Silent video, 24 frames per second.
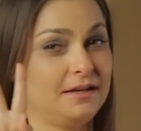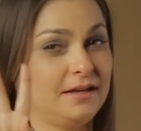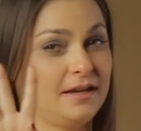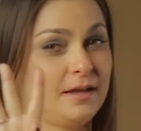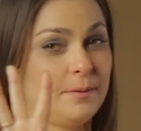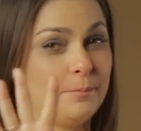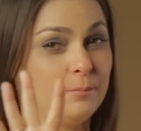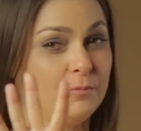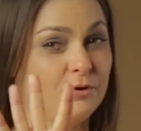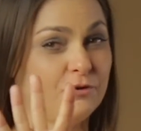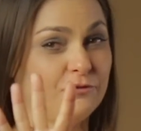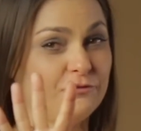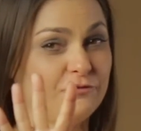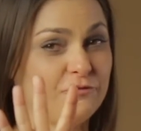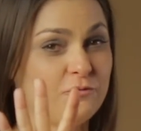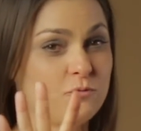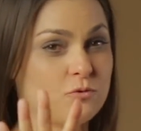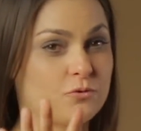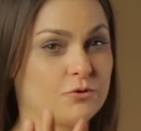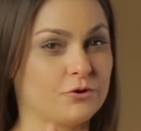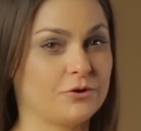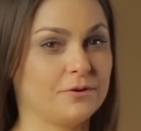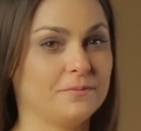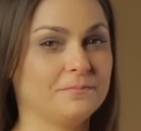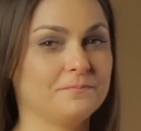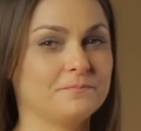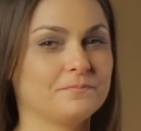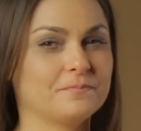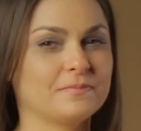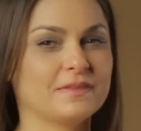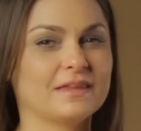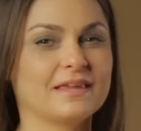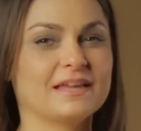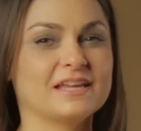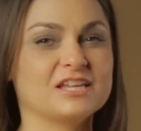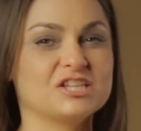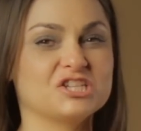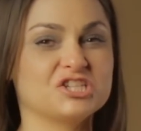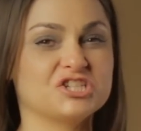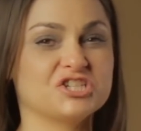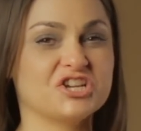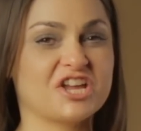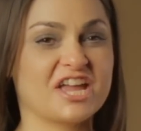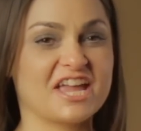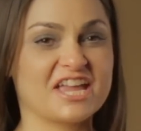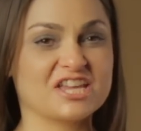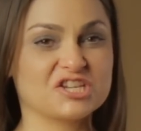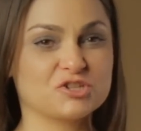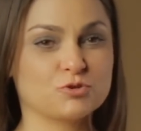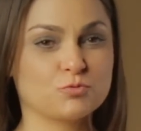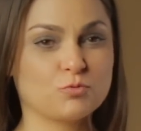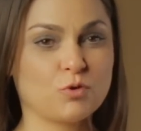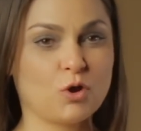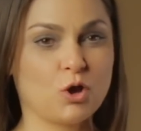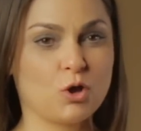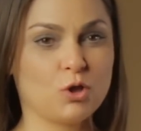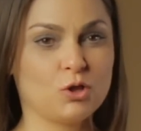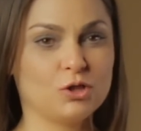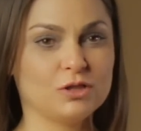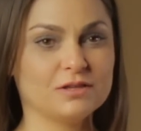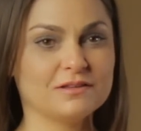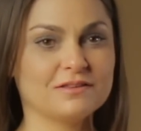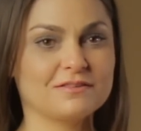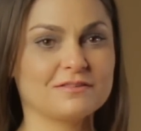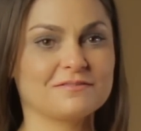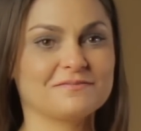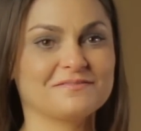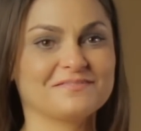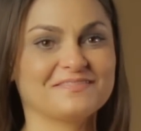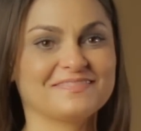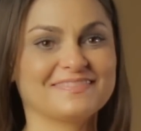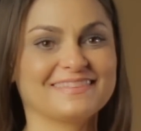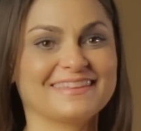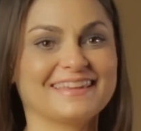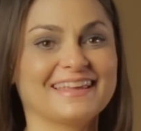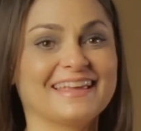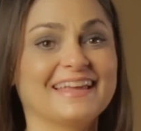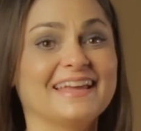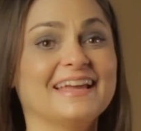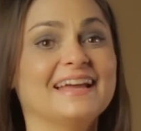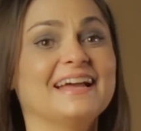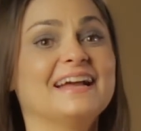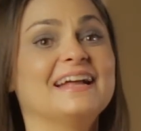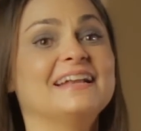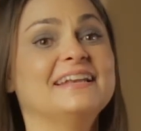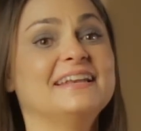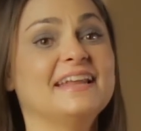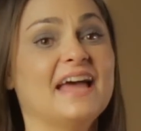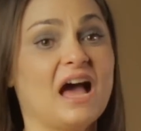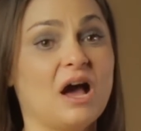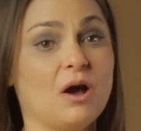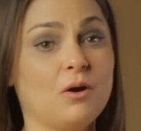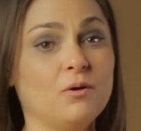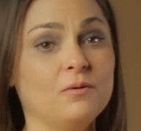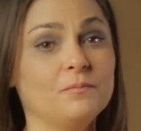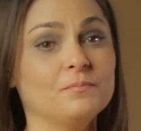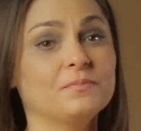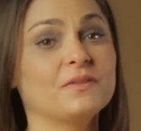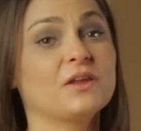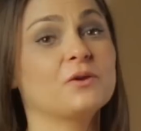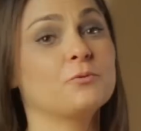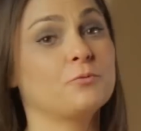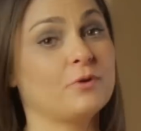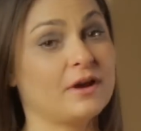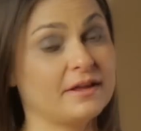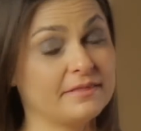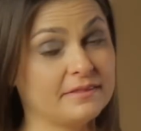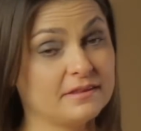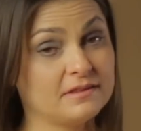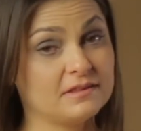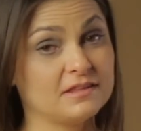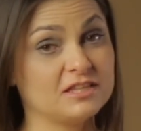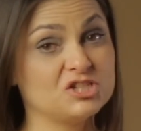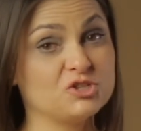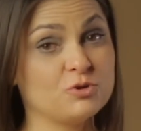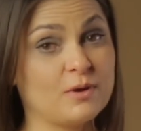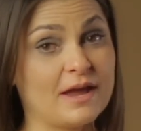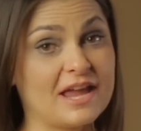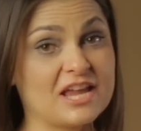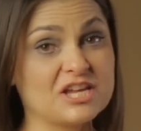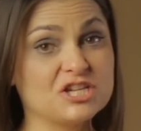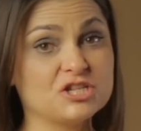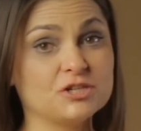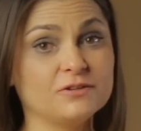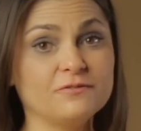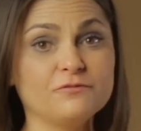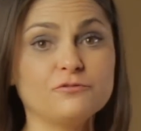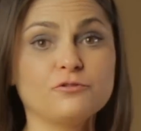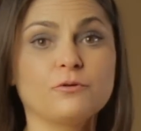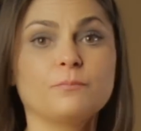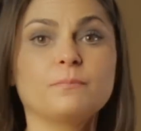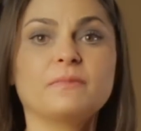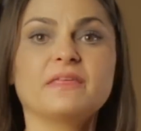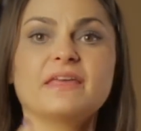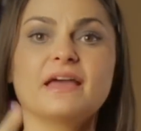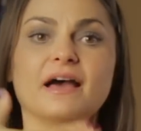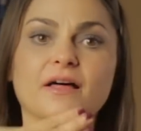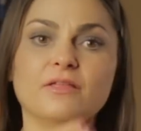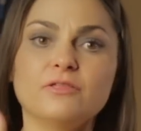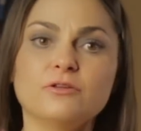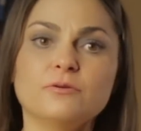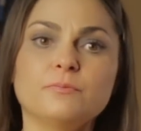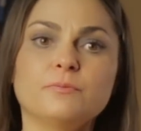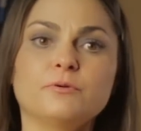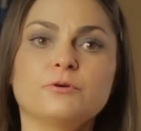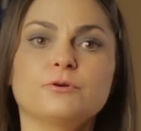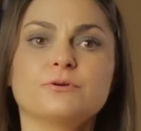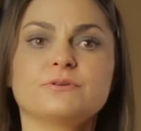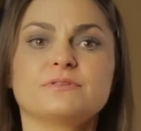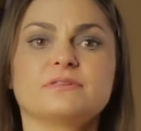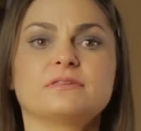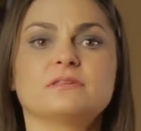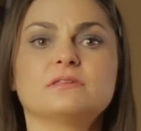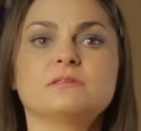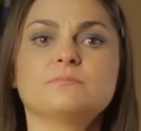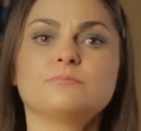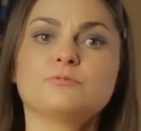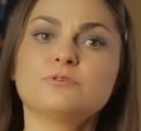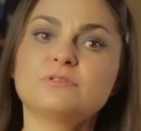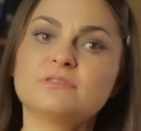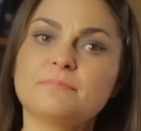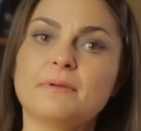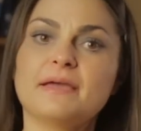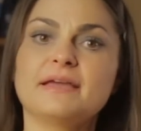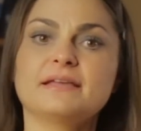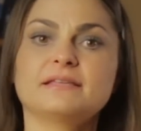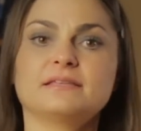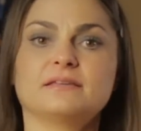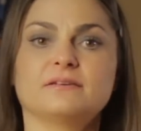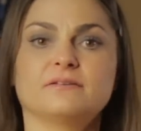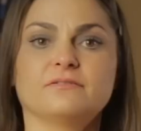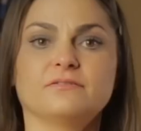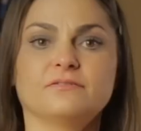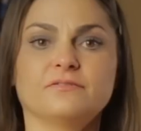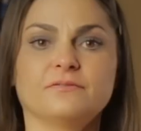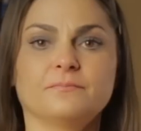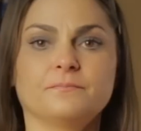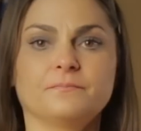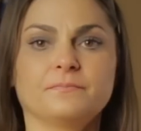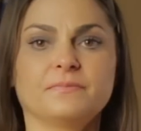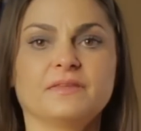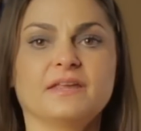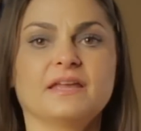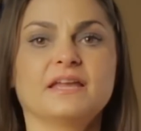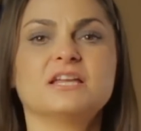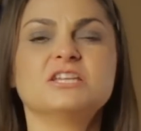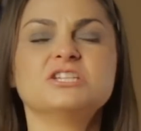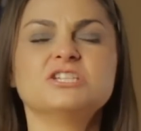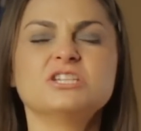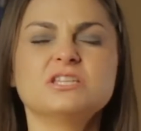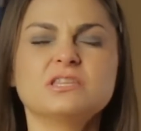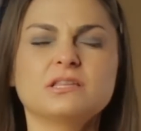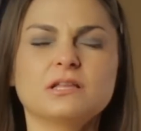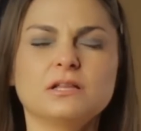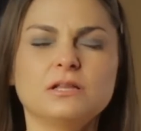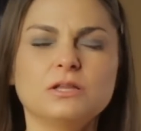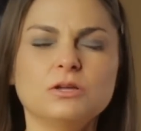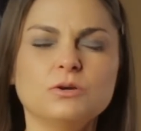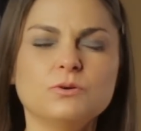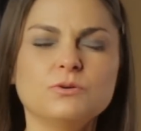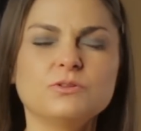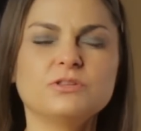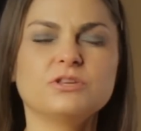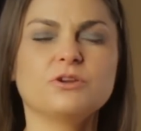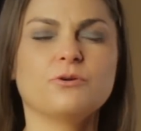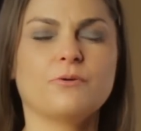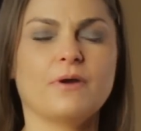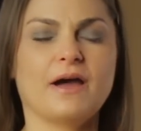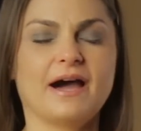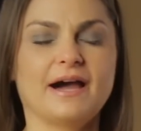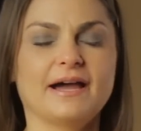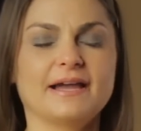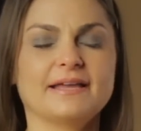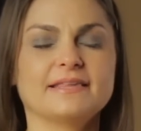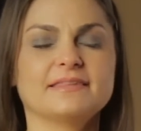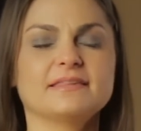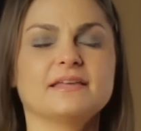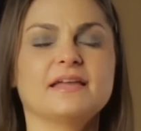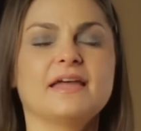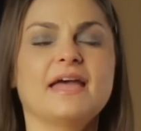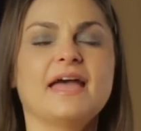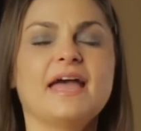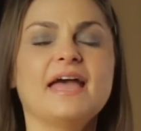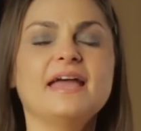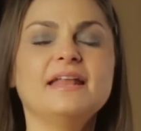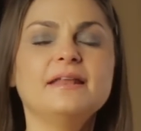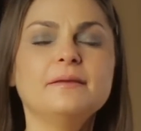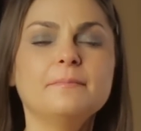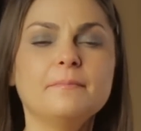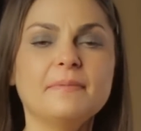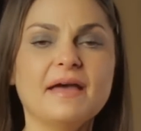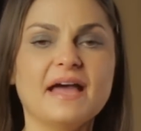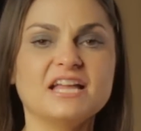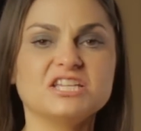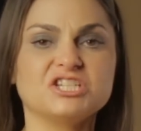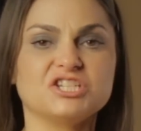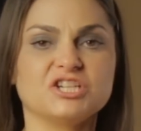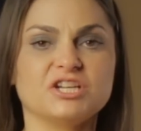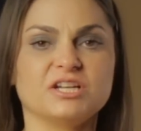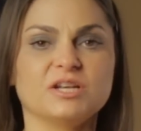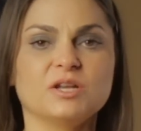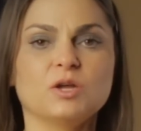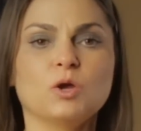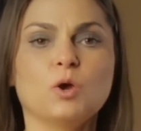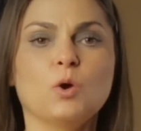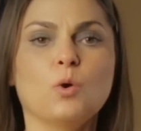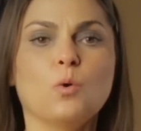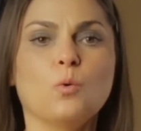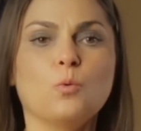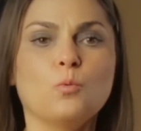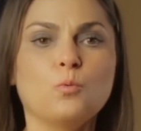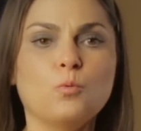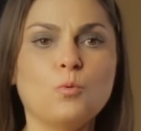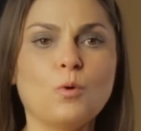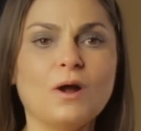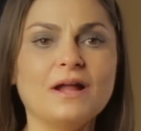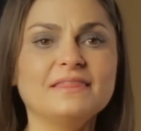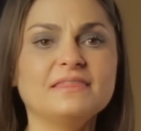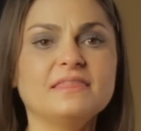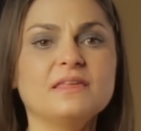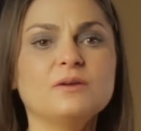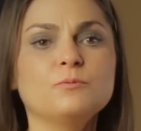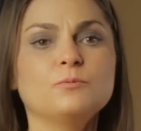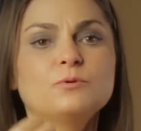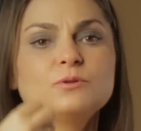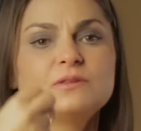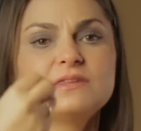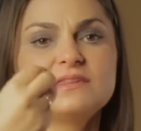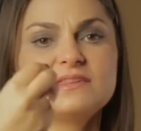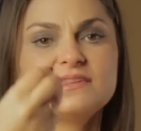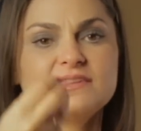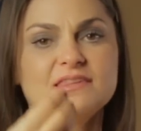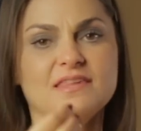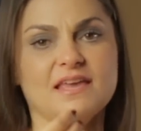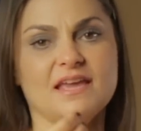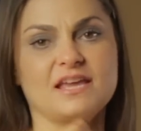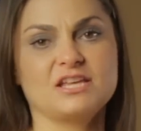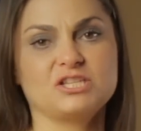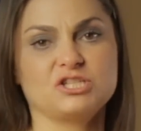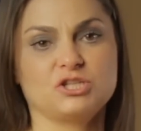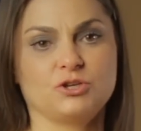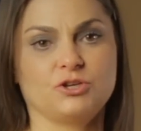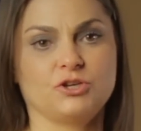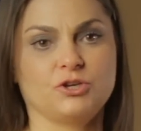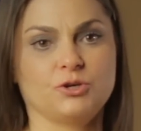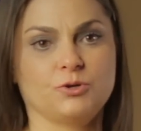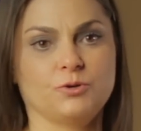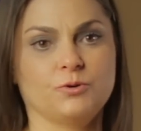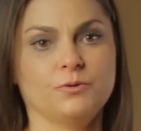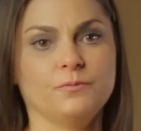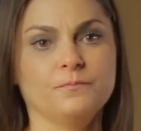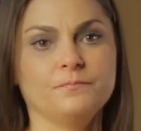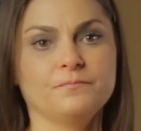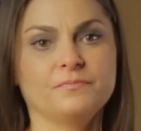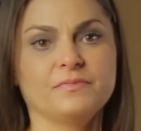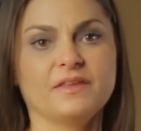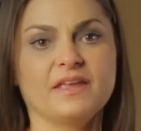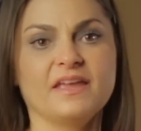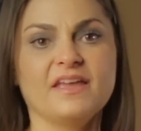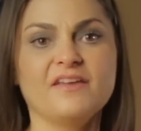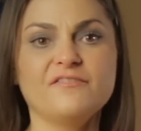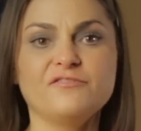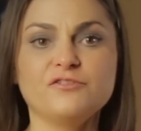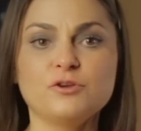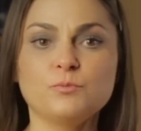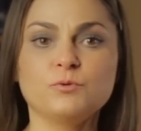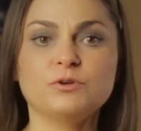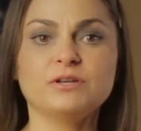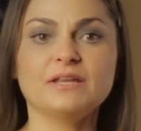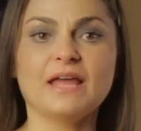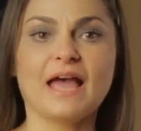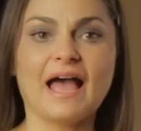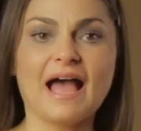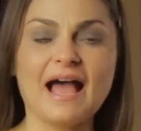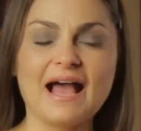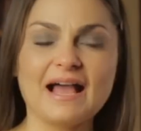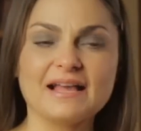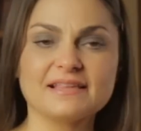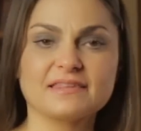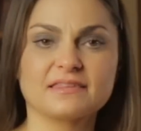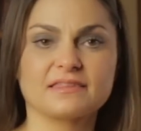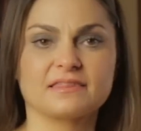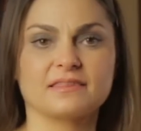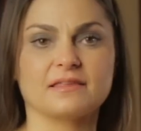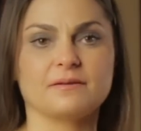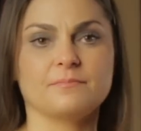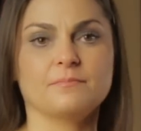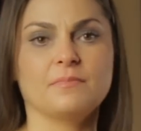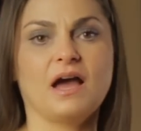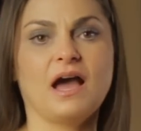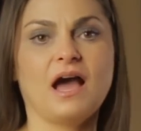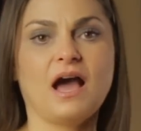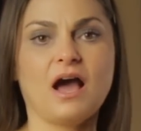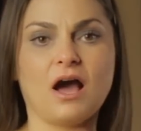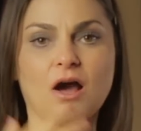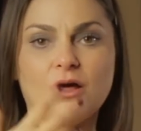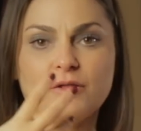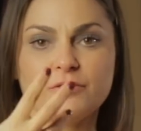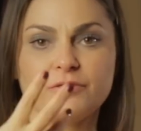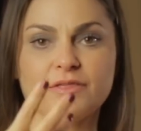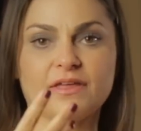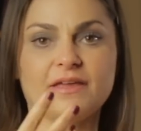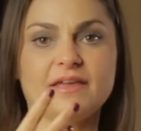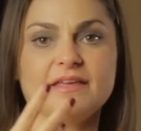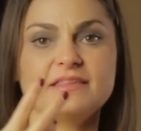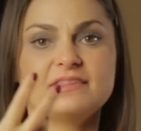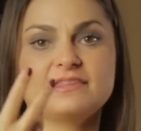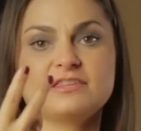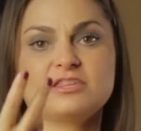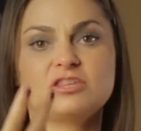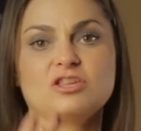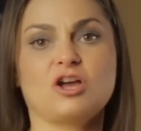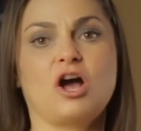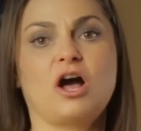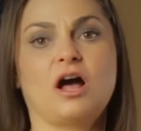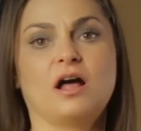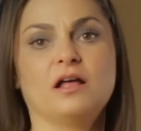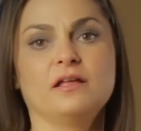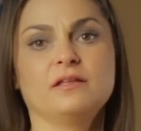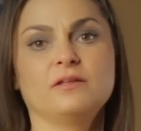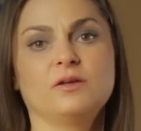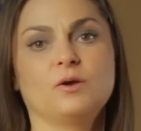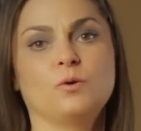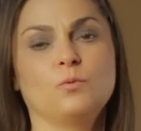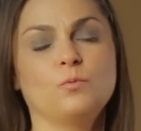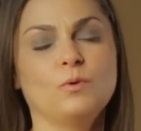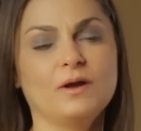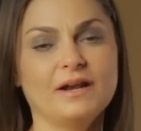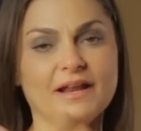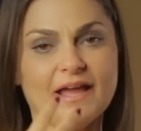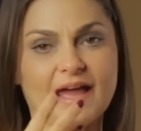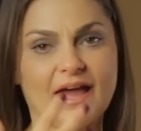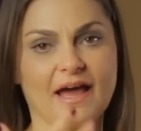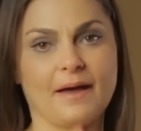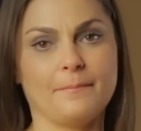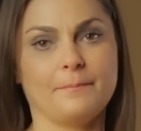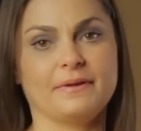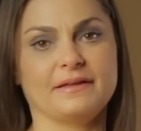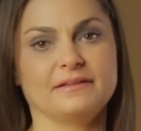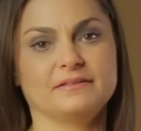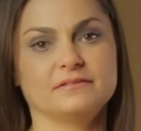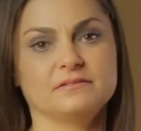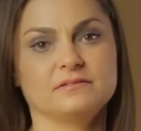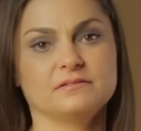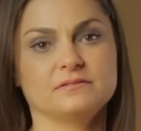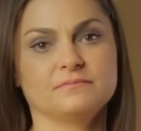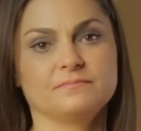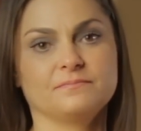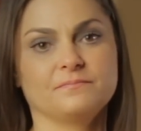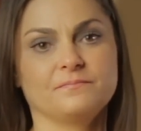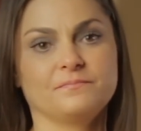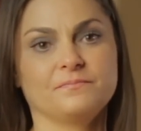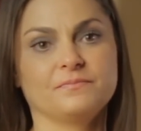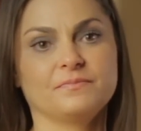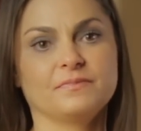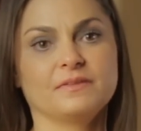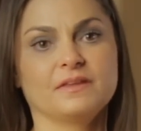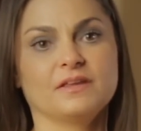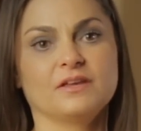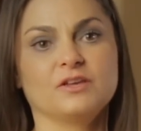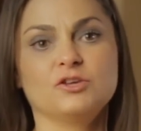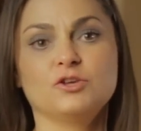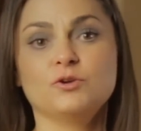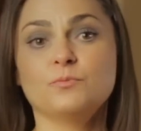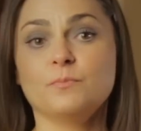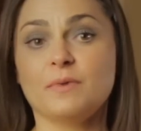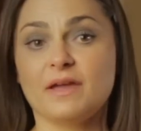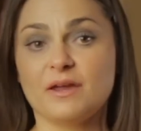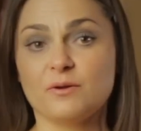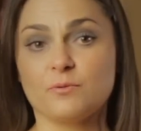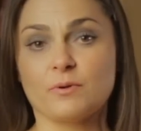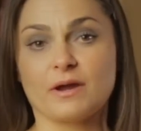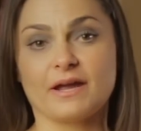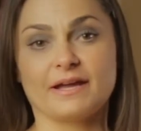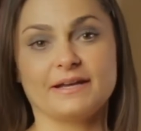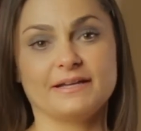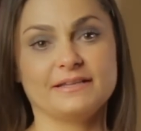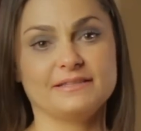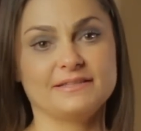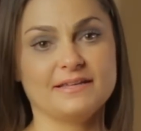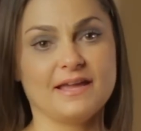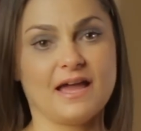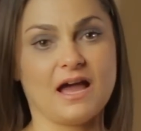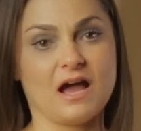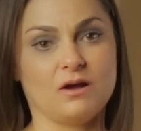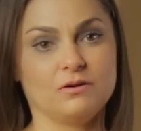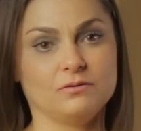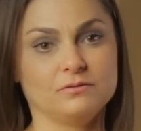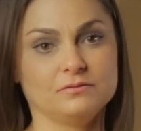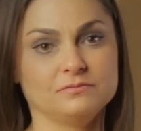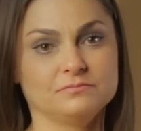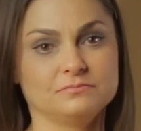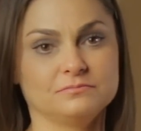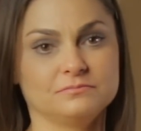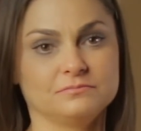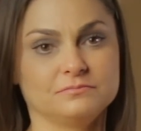Number 4, change roles. Now, write the situation from the other person's perspective. Just close your eyes and imagine what they would say to you if you would ask them how they saw what happened. You may write it down.